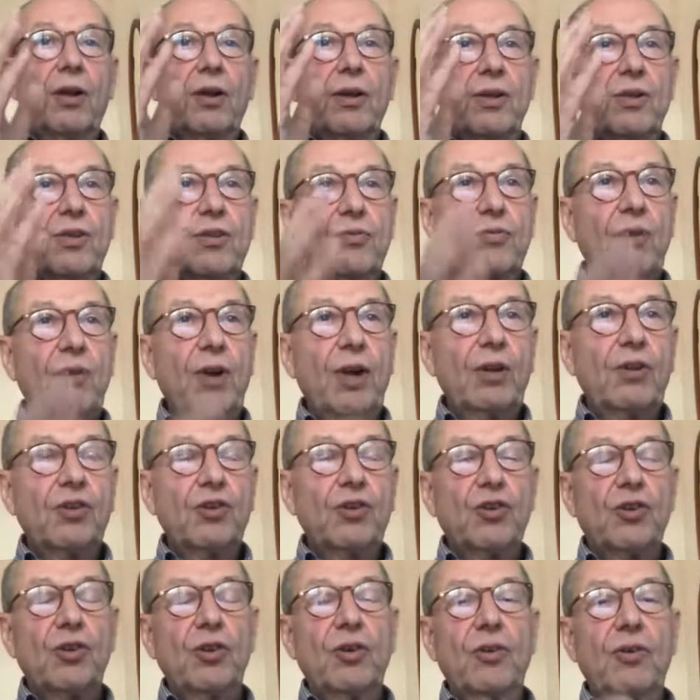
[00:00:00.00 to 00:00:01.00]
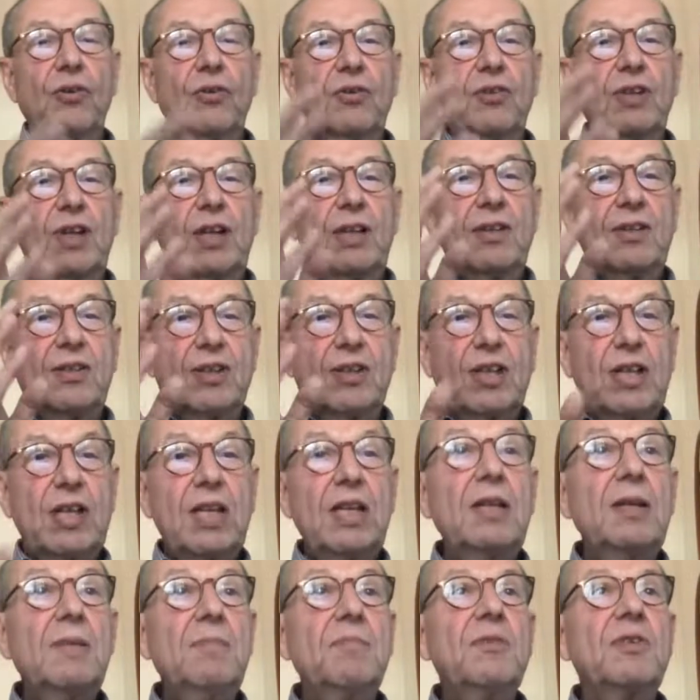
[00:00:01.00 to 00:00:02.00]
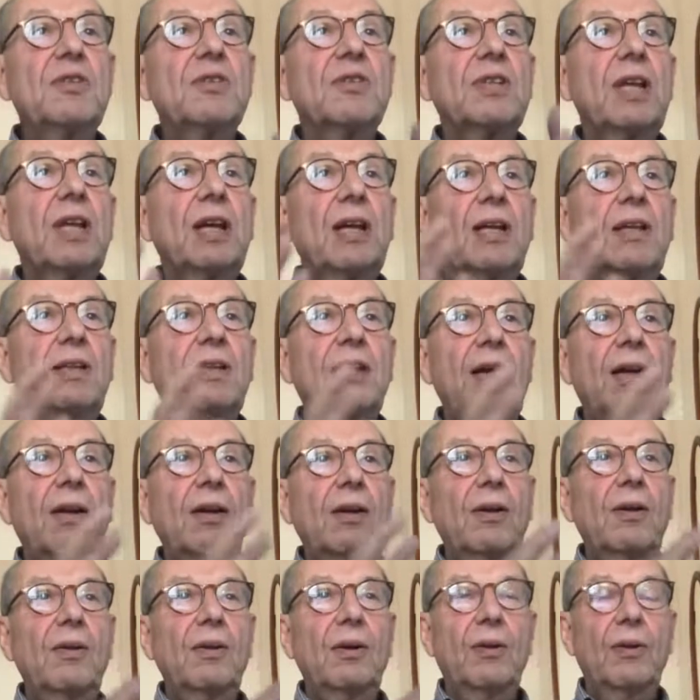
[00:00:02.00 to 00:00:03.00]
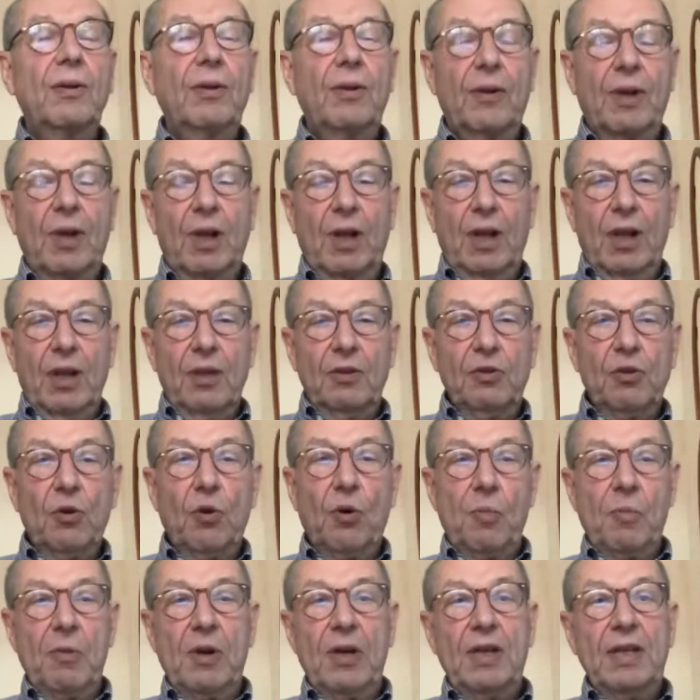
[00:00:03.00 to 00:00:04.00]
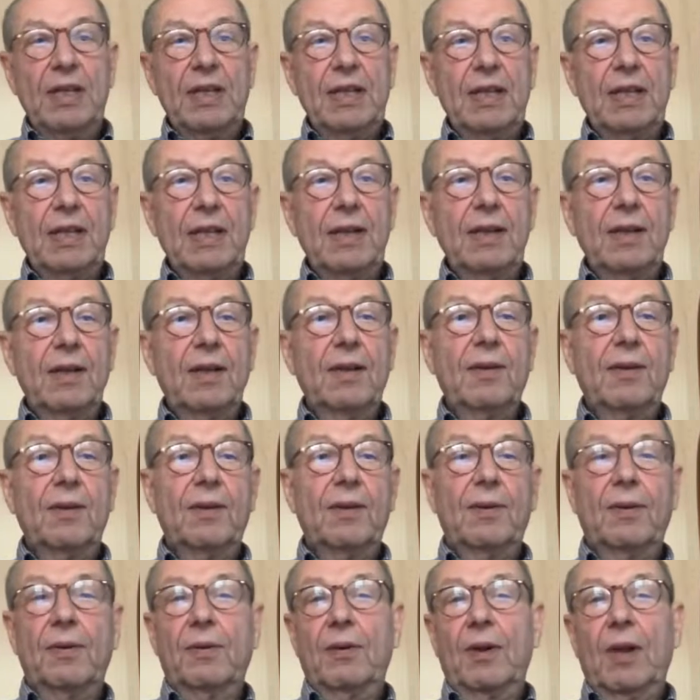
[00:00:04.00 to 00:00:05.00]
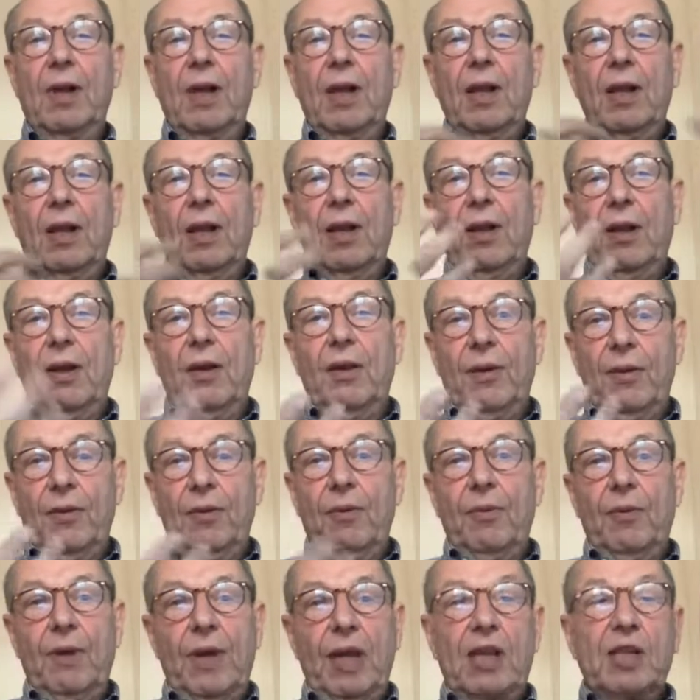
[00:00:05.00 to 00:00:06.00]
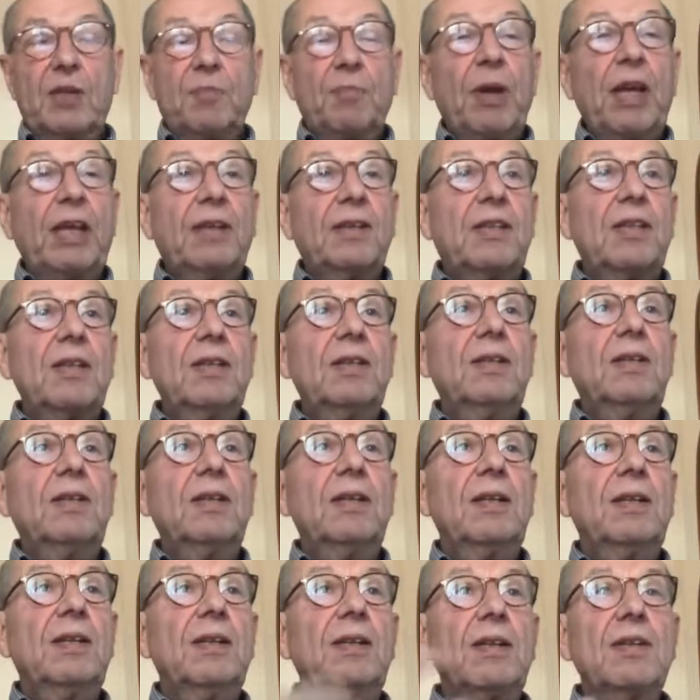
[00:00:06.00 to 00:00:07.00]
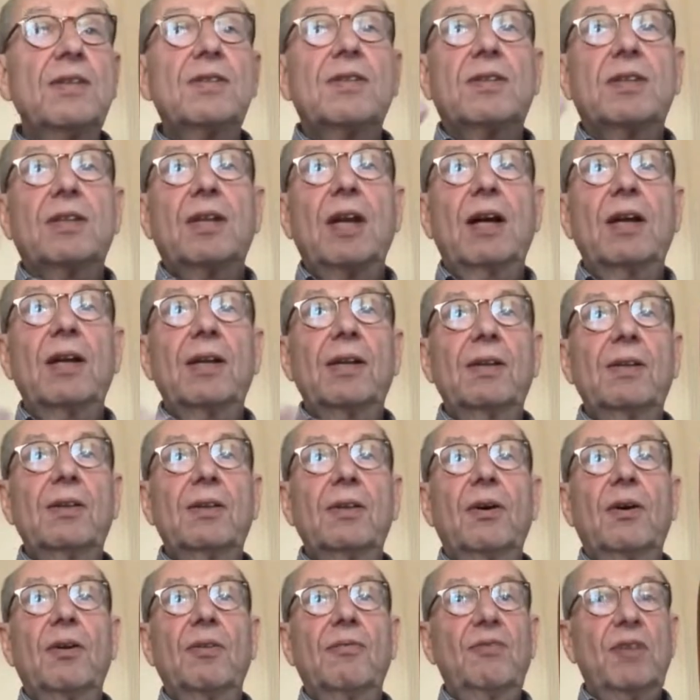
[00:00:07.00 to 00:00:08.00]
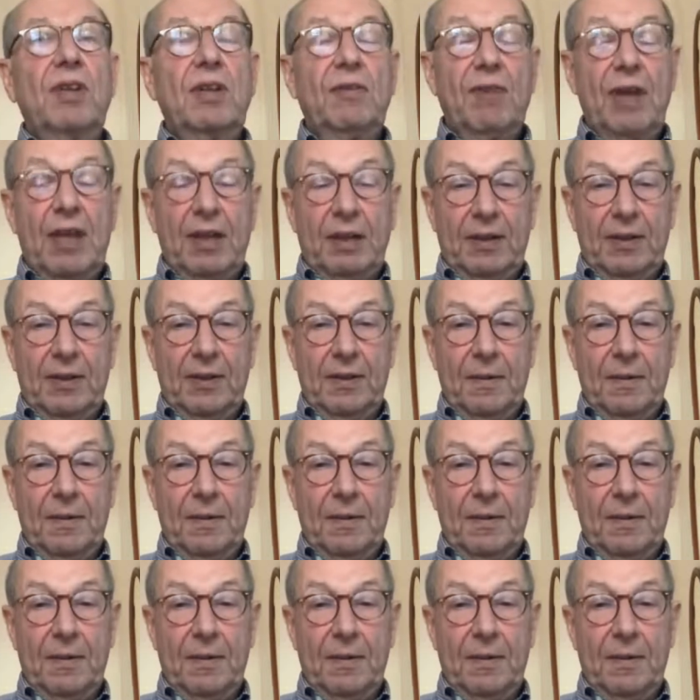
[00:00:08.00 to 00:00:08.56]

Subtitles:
structures and schemes that are normally expected in this kind of event.